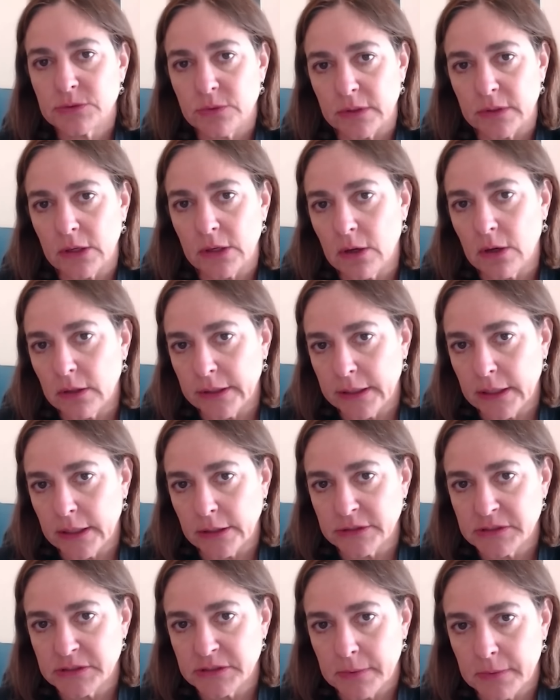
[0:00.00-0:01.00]
That's really all he
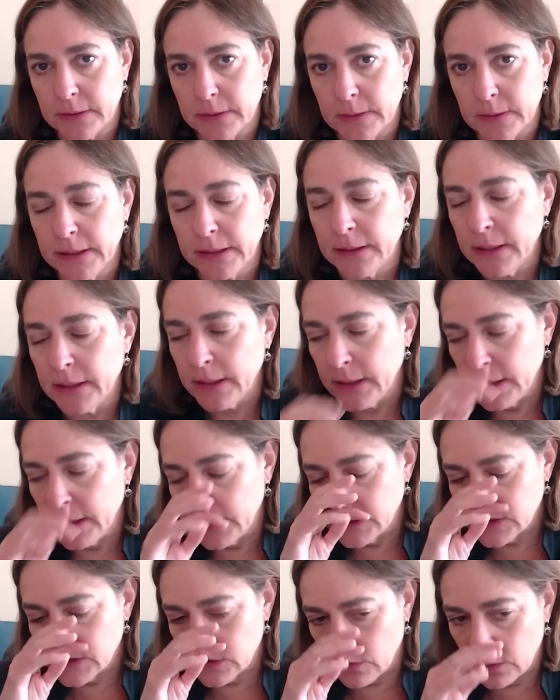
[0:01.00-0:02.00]
cares about, right?
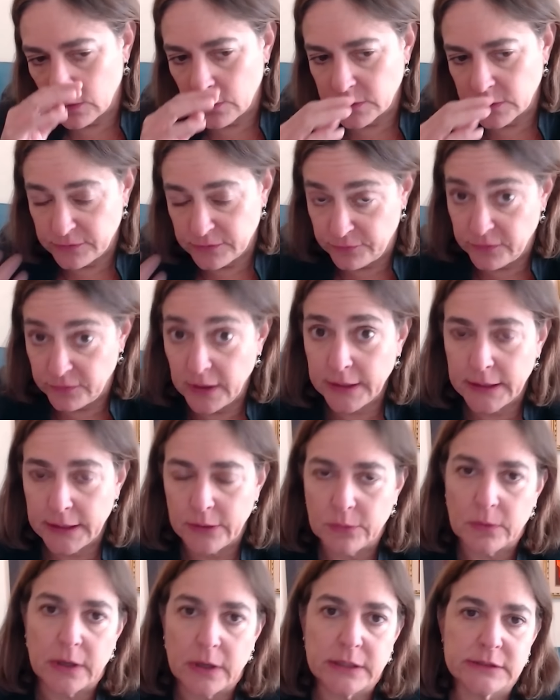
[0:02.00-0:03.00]
So what was funny
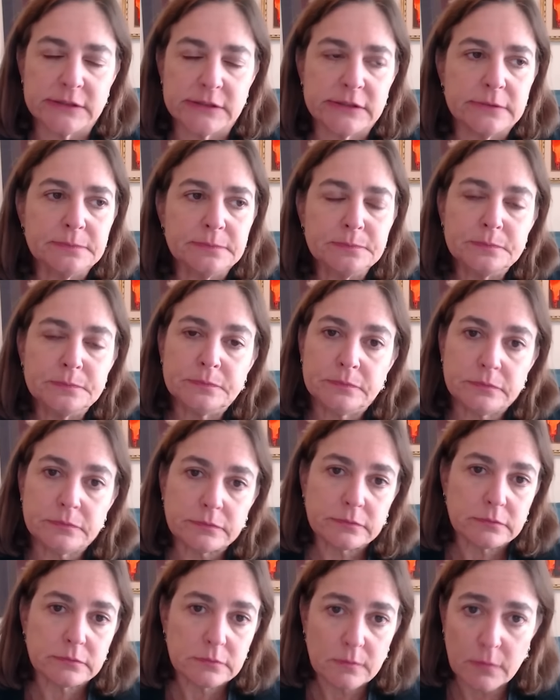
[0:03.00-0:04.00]
was
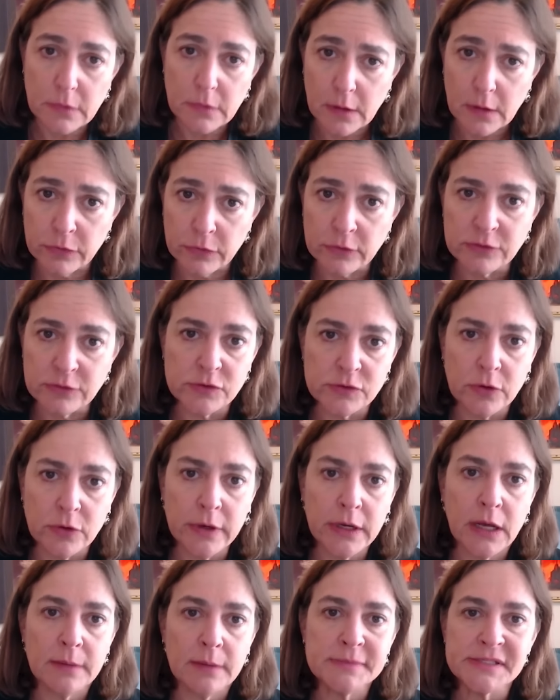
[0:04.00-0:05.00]
the
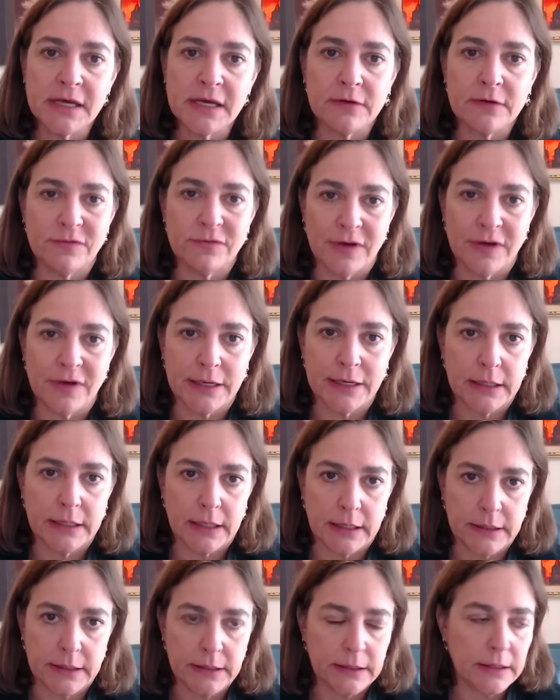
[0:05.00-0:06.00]
story comes out Friday
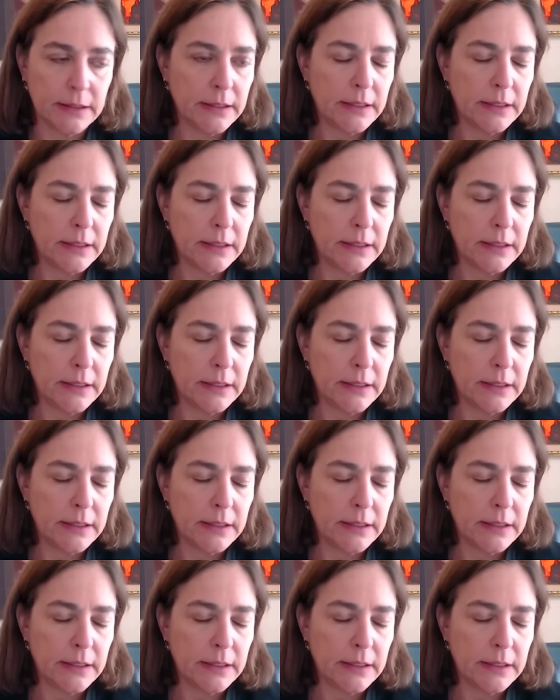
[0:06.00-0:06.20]
night.